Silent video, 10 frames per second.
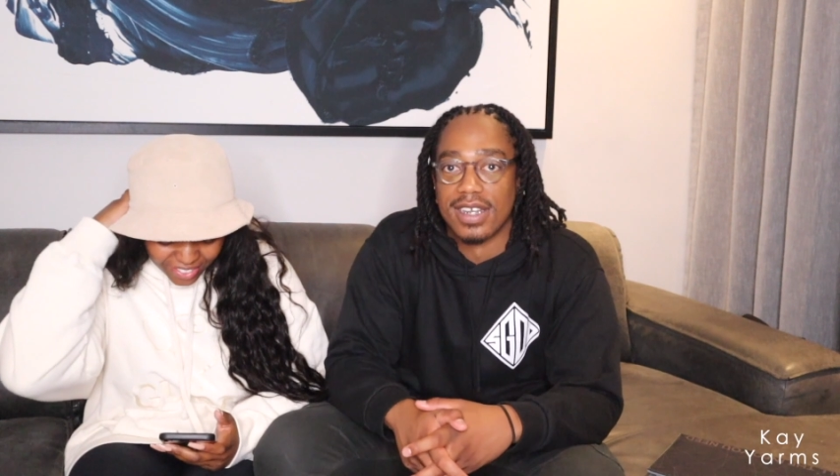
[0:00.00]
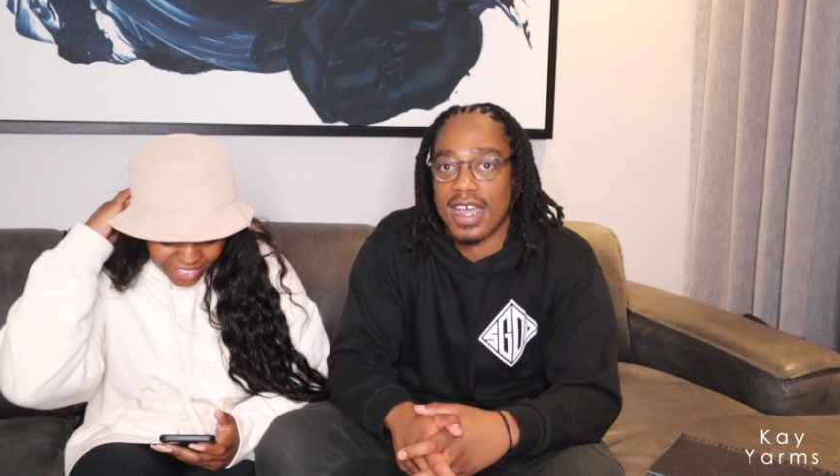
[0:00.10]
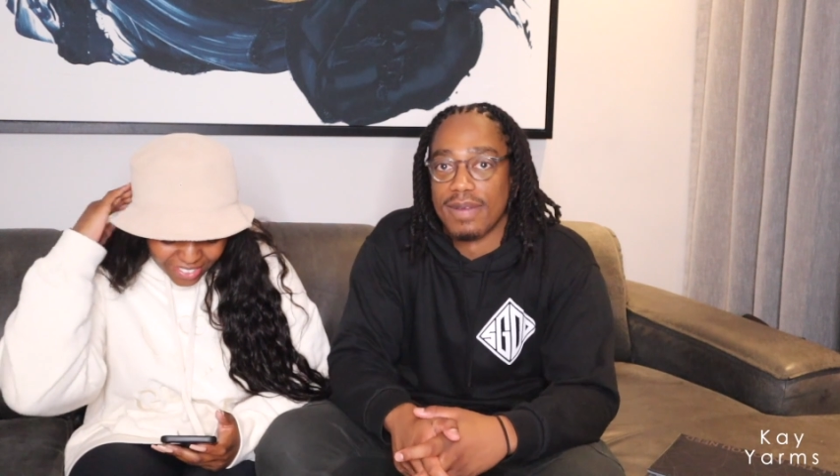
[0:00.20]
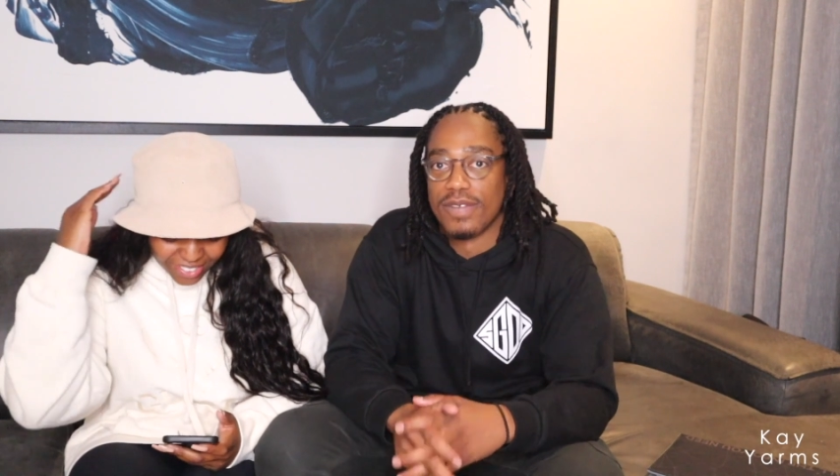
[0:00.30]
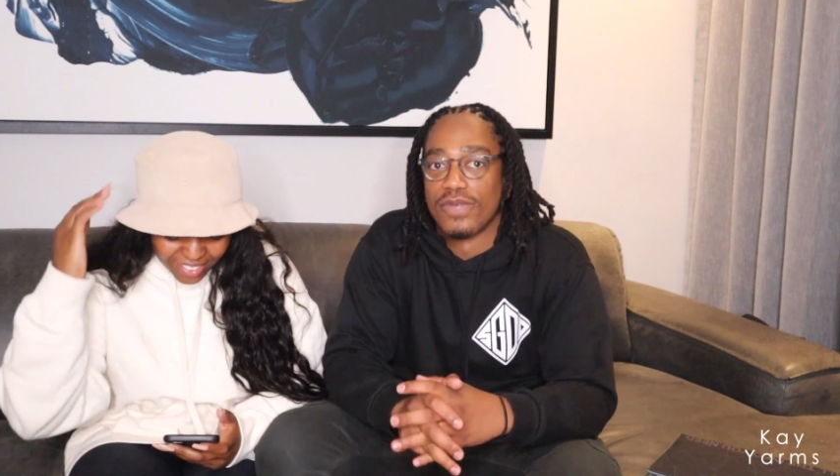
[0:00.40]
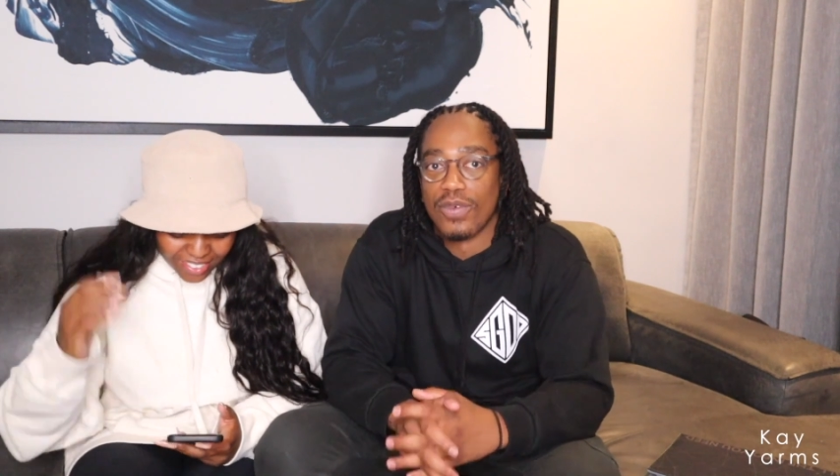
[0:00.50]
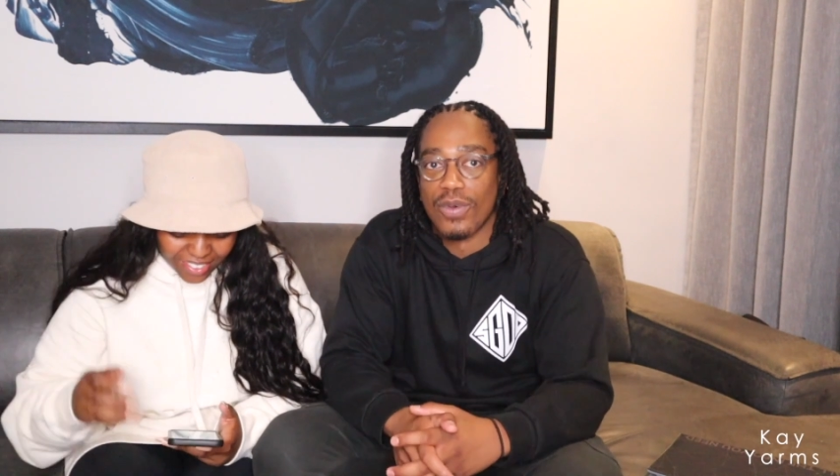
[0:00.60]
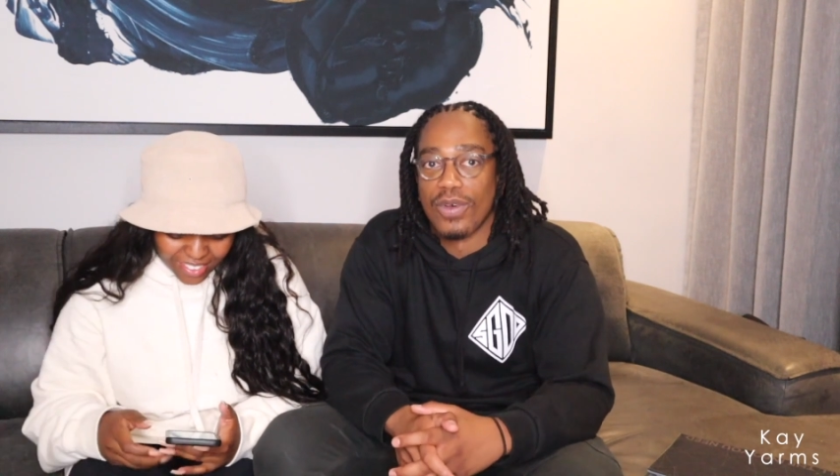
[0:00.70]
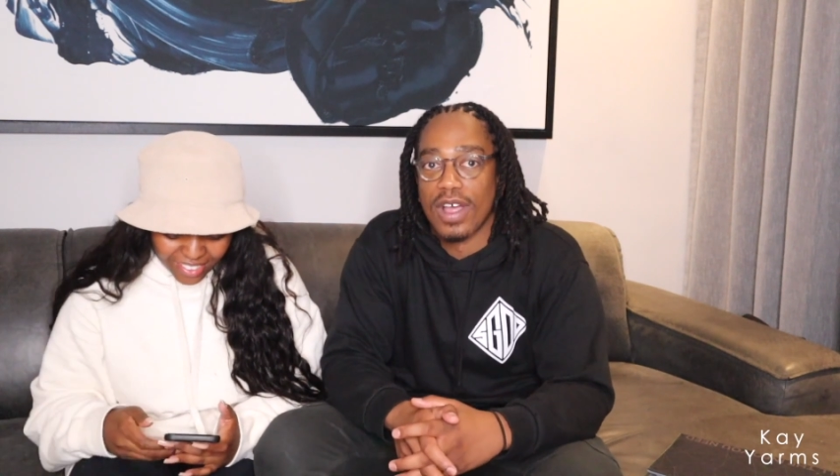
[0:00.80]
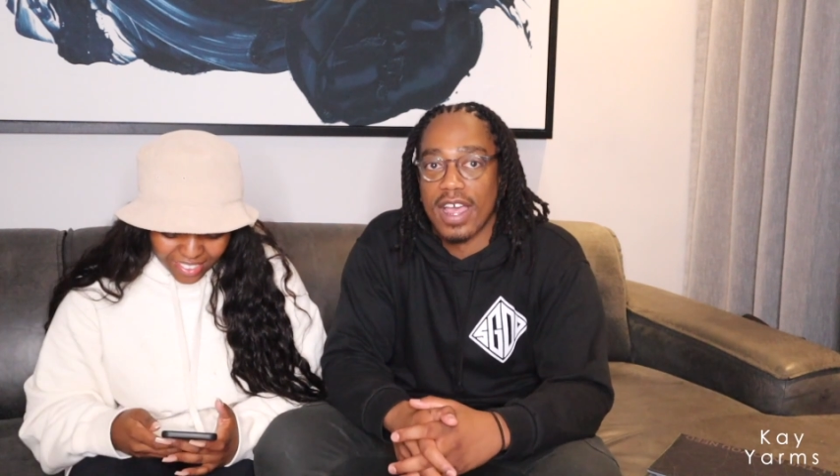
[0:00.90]
night
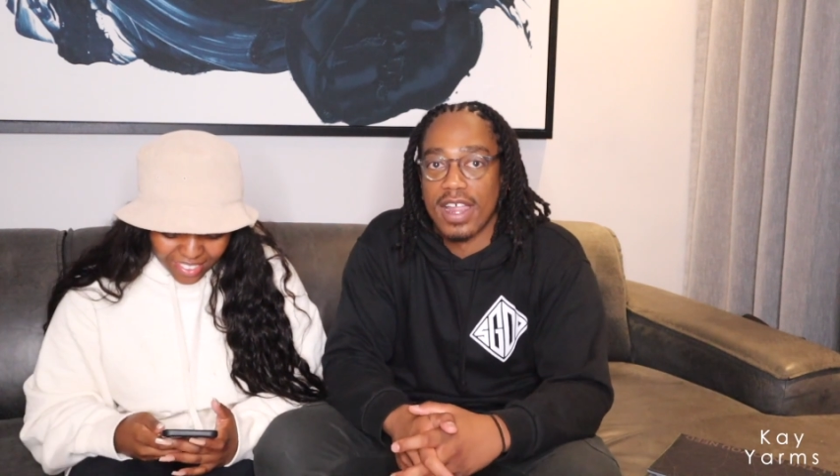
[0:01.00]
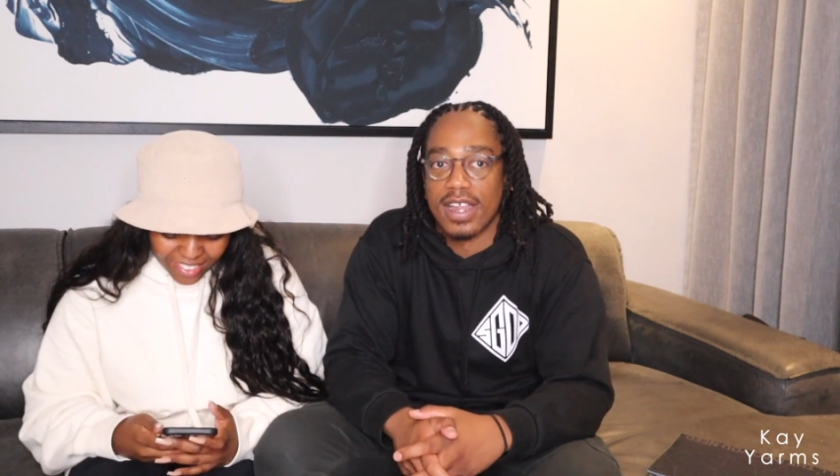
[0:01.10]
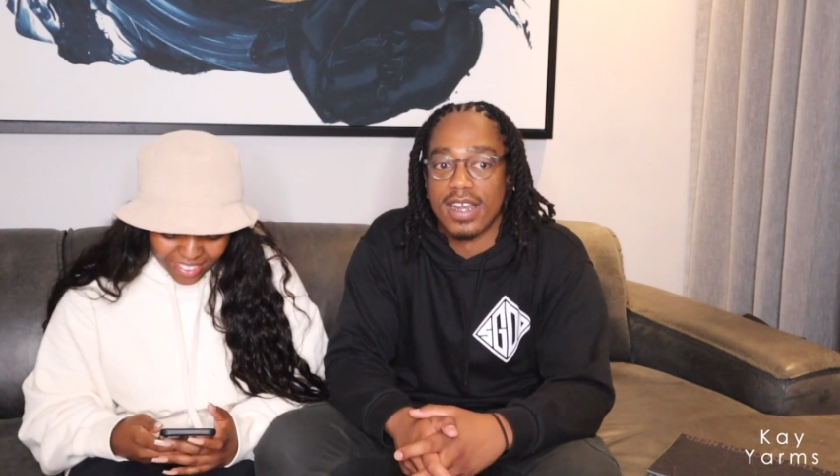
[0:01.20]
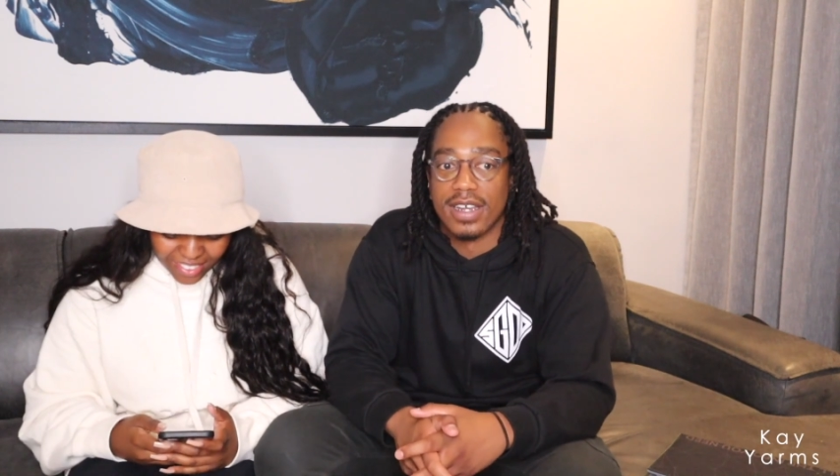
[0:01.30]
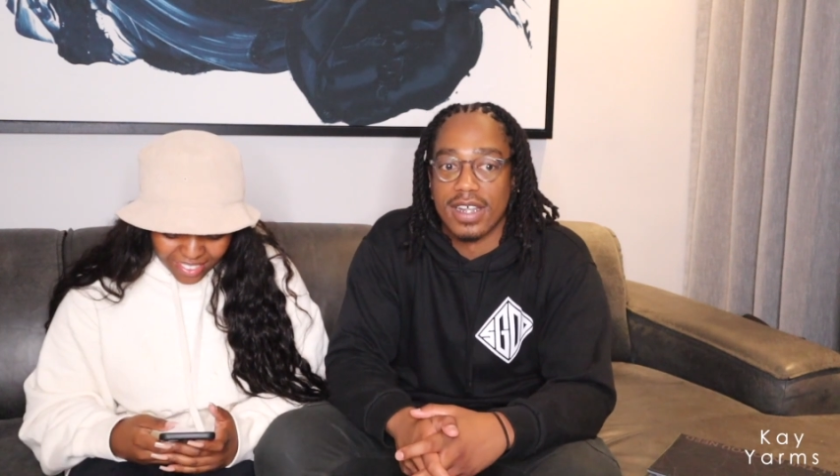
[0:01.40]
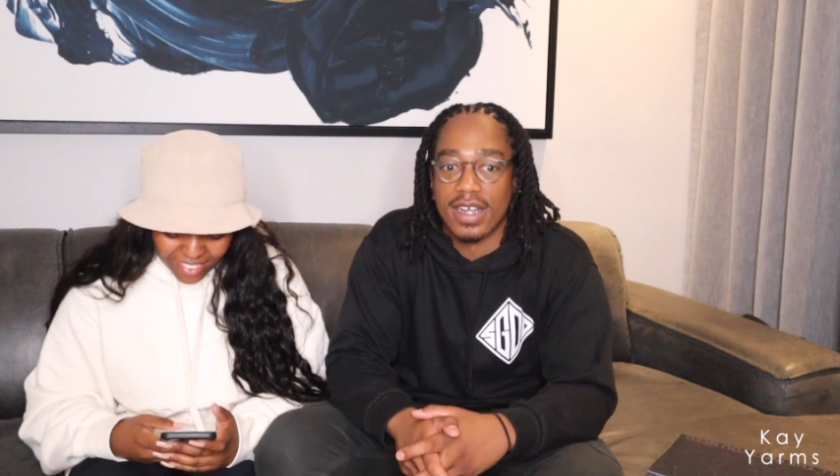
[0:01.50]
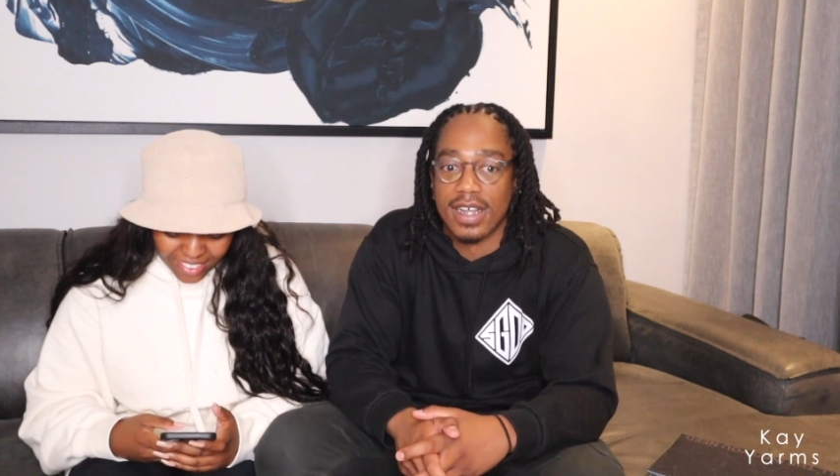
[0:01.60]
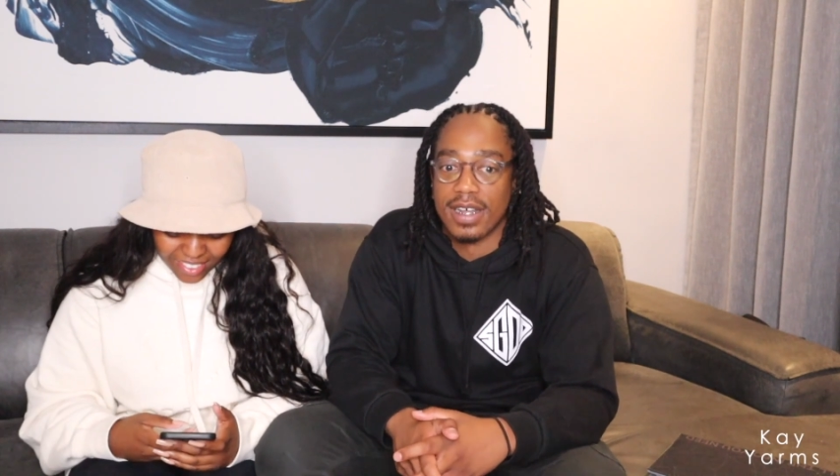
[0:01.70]
before and